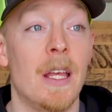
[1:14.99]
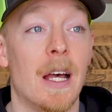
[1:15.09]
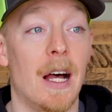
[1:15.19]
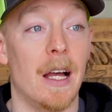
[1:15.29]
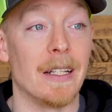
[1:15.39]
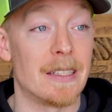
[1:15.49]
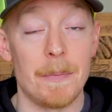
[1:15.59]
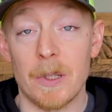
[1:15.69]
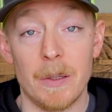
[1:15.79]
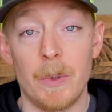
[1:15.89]
and
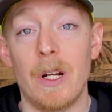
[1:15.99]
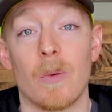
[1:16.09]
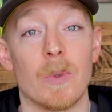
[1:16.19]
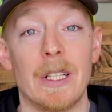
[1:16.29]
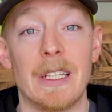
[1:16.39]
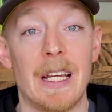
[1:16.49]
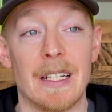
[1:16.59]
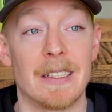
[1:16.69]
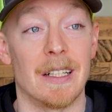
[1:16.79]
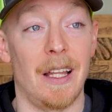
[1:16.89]
typically we don't really get
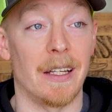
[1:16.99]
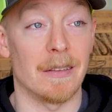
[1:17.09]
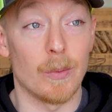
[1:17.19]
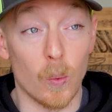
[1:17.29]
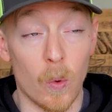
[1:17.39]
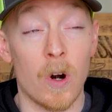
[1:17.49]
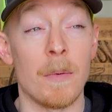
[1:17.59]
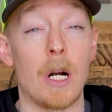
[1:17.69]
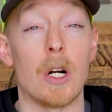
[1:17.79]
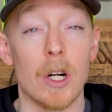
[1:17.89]
into like
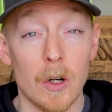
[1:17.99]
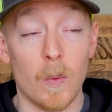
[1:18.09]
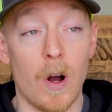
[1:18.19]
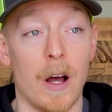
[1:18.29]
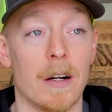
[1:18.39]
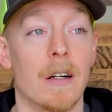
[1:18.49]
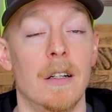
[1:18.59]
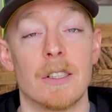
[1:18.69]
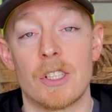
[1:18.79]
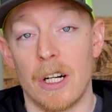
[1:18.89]
warmer
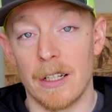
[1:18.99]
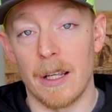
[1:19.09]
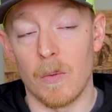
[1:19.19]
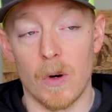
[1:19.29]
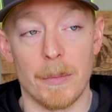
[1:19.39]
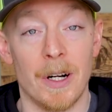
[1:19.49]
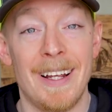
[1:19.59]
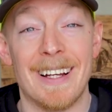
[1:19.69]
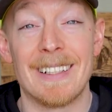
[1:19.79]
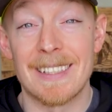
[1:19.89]
water, starting to get warmer,
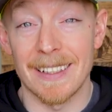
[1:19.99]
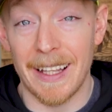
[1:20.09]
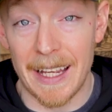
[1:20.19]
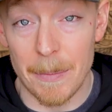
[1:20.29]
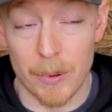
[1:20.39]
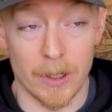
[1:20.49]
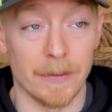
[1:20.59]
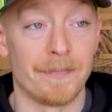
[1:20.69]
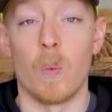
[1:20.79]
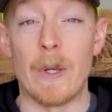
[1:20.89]
until April.